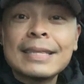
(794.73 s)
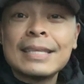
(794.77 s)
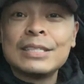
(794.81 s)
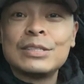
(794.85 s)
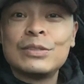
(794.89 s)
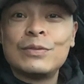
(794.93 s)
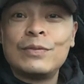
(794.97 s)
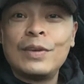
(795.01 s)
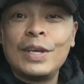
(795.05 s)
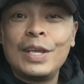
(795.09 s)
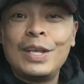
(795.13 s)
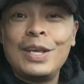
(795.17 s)

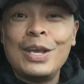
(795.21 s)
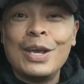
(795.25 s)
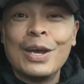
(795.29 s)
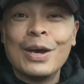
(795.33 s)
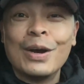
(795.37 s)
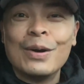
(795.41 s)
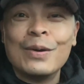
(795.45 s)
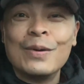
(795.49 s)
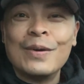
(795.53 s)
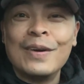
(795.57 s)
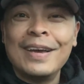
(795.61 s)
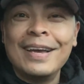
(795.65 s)
this
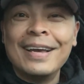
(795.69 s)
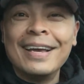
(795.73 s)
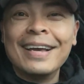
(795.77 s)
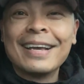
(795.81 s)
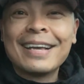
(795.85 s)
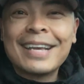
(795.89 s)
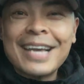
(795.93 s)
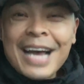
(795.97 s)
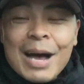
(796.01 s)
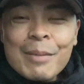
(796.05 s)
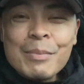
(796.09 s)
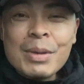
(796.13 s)
video,
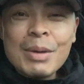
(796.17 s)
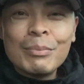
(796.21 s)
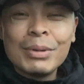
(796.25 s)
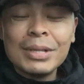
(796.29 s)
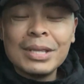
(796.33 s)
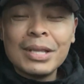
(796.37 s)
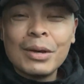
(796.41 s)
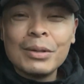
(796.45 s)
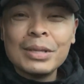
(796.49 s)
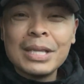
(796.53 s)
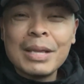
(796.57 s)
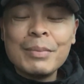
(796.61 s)
comment
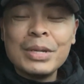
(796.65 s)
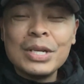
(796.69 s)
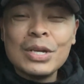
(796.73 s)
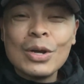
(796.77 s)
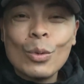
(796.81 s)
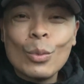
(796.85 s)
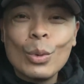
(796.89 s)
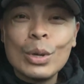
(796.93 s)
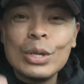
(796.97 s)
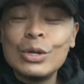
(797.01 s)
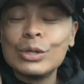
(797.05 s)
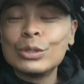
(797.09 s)
below, let me
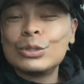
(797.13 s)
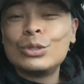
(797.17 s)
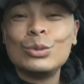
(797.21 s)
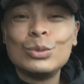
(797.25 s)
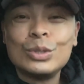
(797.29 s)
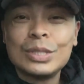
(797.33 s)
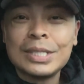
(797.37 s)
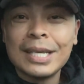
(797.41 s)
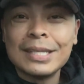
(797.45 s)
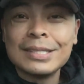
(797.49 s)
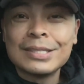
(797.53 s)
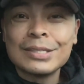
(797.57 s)
know what your 2
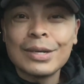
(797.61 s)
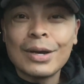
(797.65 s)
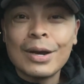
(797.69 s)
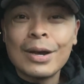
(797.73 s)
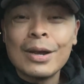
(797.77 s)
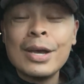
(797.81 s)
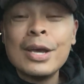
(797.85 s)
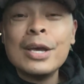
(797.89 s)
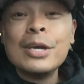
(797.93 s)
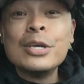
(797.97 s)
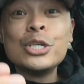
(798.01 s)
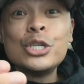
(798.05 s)
cents
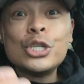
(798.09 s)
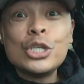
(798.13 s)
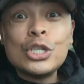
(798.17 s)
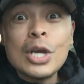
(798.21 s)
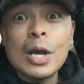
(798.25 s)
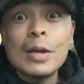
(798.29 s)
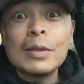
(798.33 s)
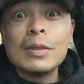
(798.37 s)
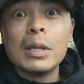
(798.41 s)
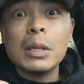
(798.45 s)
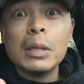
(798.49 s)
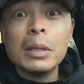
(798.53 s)
are,
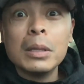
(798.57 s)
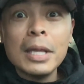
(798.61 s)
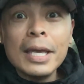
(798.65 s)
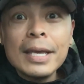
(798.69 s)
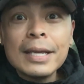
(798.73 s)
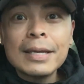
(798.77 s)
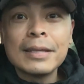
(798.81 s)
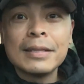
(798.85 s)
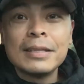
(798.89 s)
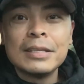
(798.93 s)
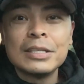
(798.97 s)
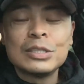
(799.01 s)
share the
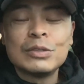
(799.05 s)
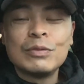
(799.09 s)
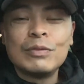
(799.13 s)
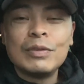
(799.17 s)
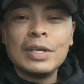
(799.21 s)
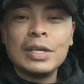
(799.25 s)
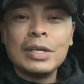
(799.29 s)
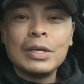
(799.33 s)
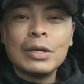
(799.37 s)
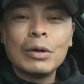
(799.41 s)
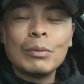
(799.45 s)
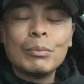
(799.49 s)
link of this
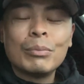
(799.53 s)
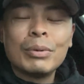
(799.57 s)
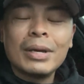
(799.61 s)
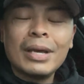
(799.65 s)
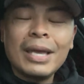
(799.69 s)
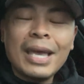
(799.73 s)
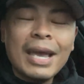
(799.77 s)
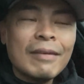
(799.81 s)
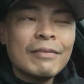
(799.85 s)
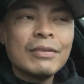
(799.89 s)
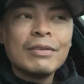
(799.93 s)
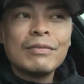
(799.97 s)
video,
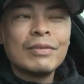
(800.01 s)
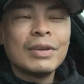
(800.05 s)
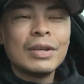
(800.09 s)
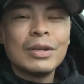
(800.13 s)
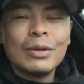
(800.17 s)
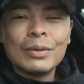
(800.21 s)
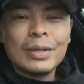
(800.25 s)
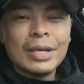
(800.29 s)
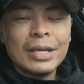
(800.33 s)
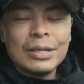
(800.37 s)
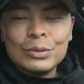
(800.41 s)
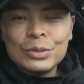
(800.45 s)
but every
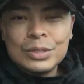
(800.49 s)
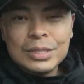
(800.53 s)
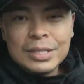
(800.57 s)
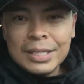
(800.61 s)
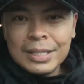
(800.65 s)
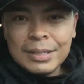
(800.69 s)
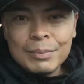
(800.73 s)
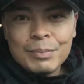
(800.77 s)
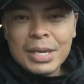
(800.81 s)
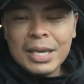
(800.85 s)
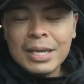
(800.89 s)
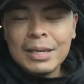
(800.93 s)
video that you
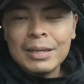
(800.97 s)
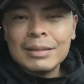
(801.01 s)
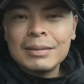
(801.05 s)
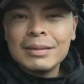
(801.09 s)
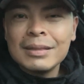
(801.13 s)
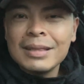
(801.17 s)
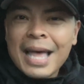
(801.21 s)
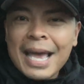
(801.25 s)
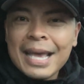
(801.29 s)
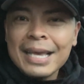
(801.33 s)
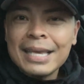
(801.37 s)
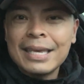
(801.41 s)
see, man,
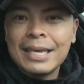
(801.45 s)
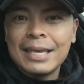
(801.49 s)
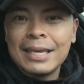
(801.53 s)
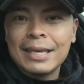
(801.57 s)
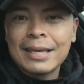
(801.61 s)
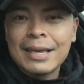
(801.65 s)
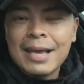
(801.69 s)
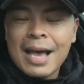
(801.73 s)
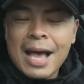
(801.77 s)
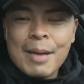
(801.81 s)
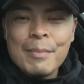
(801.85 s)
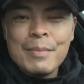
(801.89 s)
like
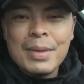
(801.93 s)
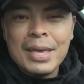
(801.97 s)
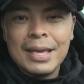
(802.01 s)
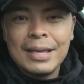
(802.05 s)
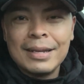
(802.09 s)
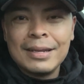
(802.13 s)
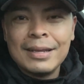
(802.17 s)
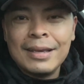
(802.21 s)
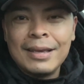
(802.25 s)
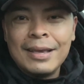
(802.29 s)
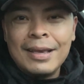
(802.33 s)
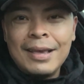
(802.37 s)
it,
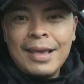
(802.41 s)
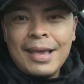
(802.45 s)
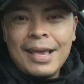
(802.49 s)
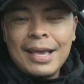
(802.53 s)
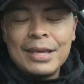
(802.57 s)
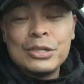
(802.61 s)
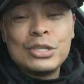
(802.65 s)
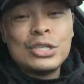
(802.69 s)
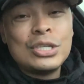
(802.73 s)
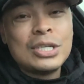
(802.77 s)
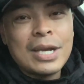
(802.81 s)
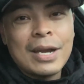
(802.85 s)
comment,
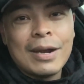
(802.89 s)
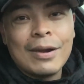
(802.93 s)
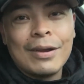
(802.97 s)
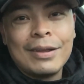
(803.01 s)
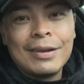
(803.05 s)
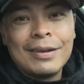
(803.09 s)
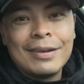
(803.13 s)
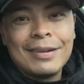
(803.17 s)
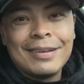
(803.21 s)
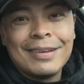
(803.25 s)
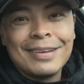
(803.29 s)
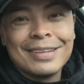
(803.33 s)
and share
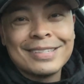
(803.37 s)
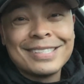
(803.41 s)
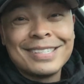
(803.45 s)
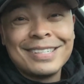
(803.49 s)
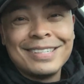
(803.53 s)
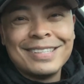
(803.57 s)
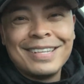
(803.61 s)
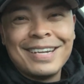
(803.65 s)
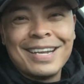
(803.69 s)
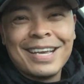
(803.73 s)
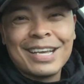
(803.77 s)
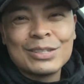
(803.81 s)
it. I'll see
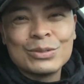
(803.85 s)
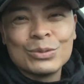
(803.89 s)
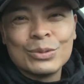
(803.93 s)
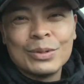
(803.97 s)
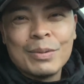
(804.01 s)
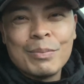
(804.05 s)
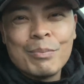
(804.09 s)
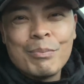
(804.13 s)
you in the next one.